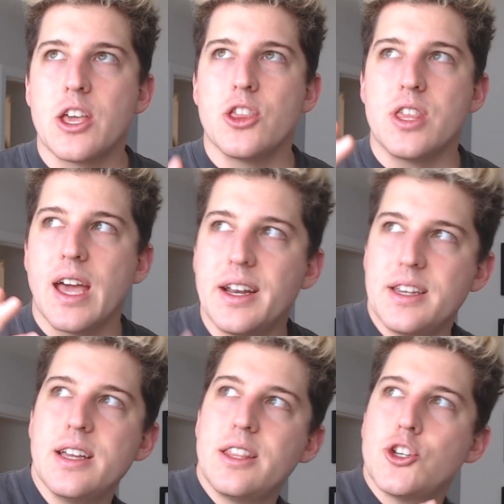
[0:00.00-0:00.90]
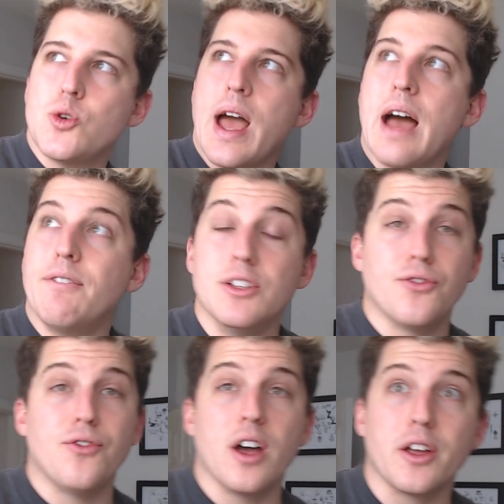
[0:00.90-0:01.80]
The idea that you have
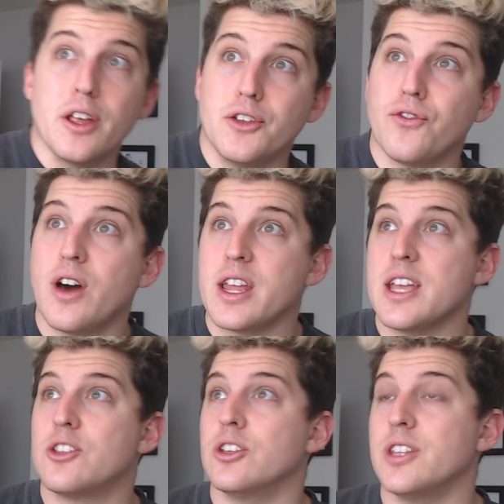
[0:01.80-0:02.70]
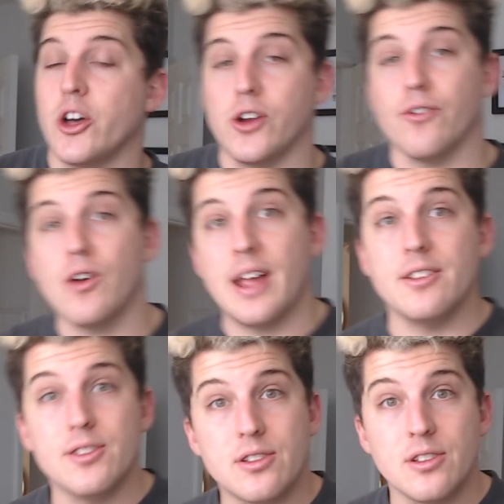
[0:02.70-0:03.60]
is funny to tell your
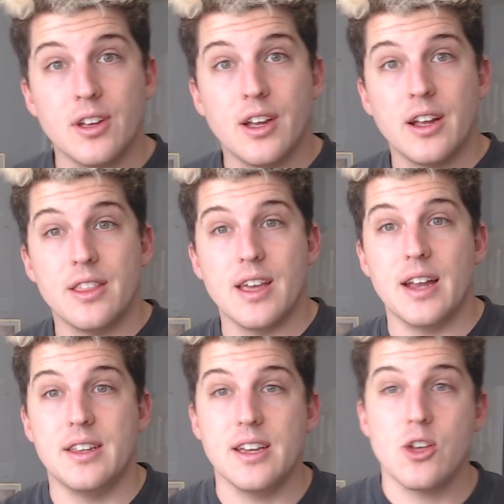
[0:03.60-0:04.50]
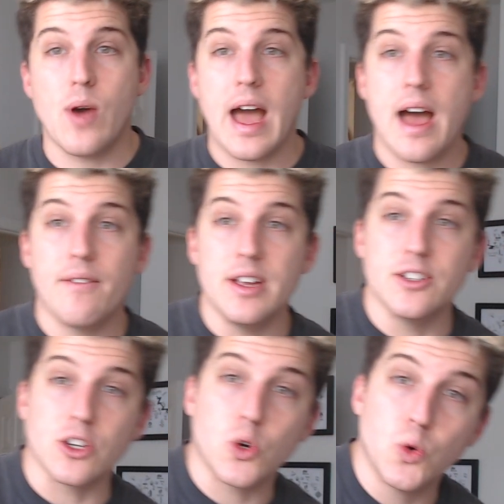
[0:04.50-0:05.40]
friends. The idea you have is
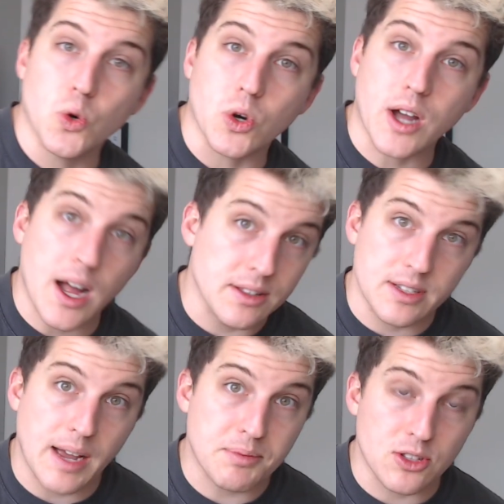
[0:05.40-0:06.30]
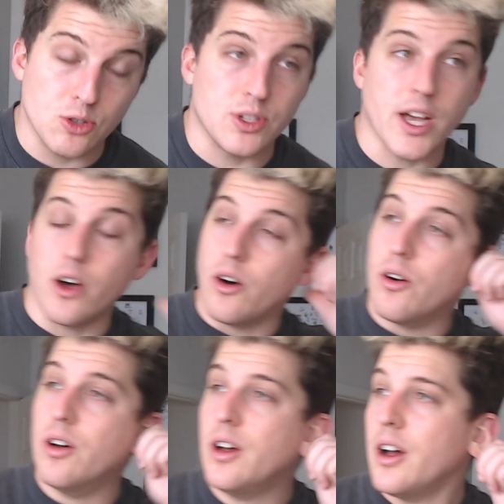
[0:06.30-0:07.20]
a cool concept to
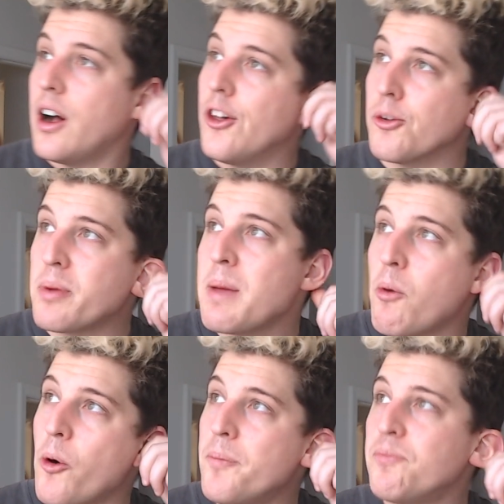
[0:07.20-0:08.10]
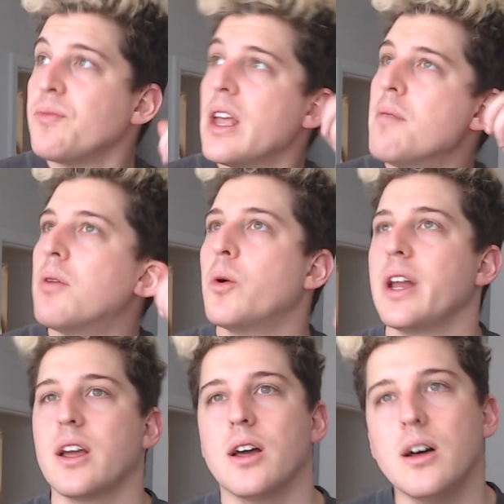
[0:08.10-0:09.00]
tell other people. But when
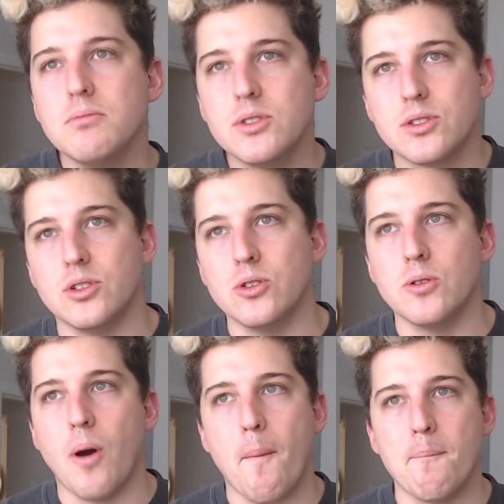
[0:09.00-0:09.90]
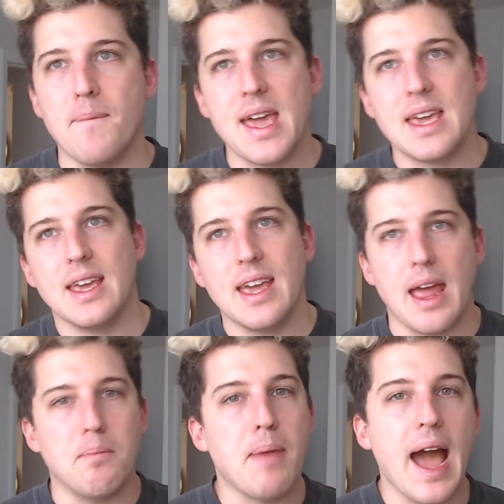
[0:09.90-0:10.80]
it comes to making it
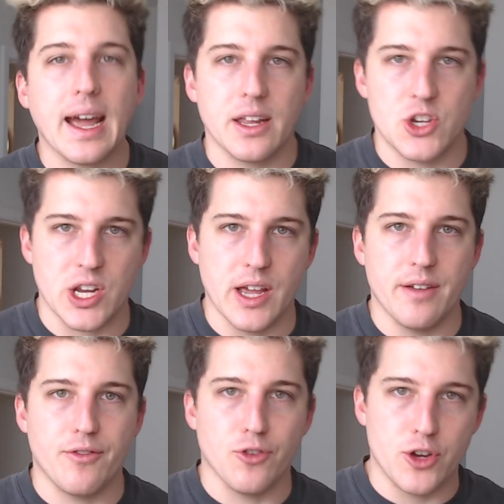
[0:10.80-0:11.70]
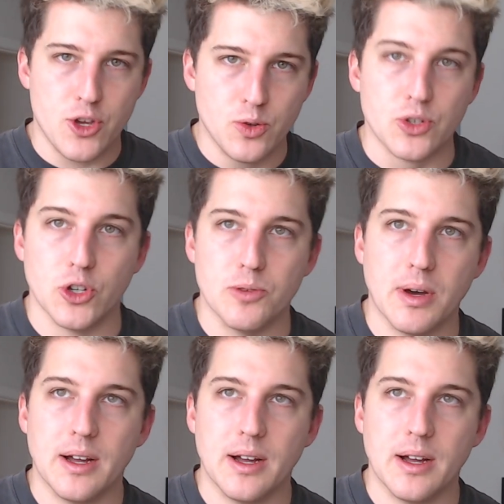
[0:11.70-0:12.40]
and packaging it for YouTube,